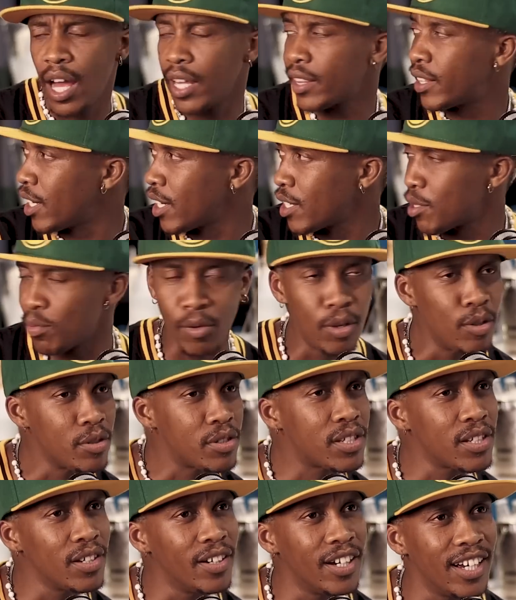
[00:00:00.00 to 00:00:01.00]
I think it's
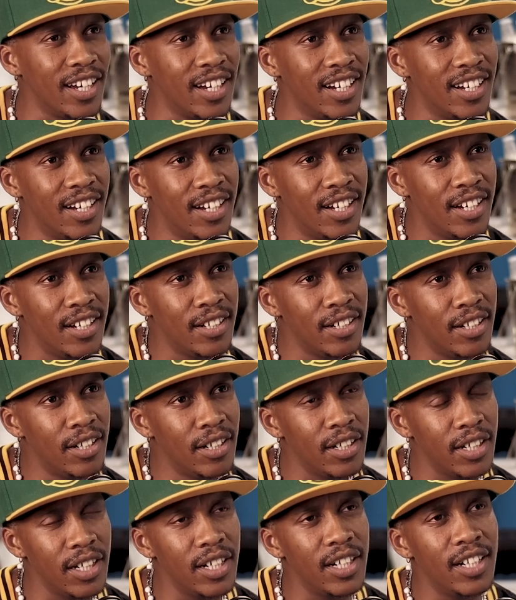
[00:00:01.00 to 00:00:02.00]
Molusia, yeah. Molusia,
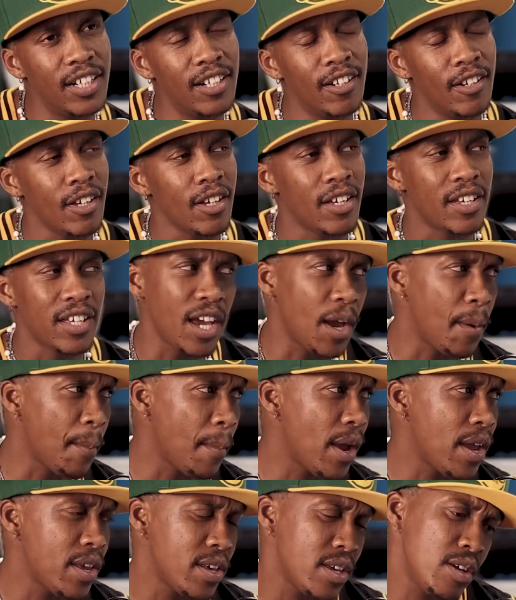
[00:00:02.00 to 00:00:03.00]
yeah? yeah. Yeah,
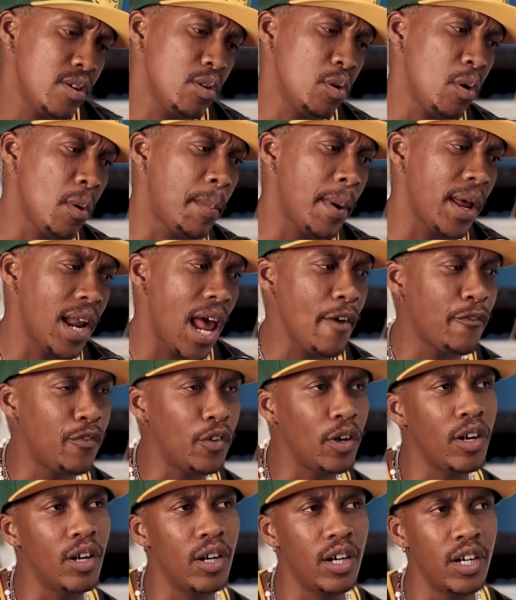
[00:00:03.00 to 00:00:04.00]
my, you know, so, but yeah, I have
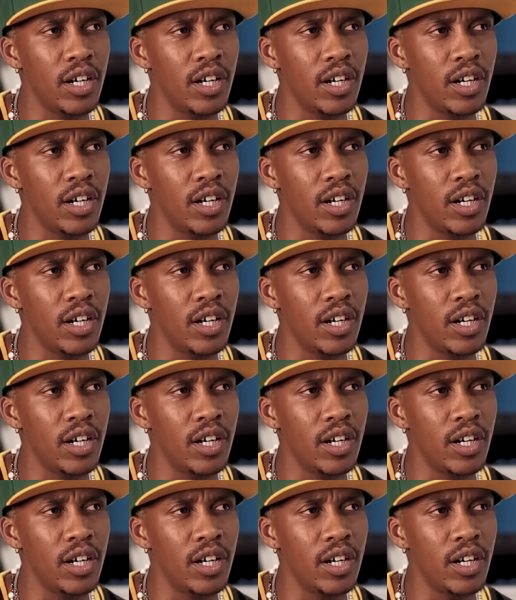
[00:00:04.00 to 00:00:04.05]
Tara.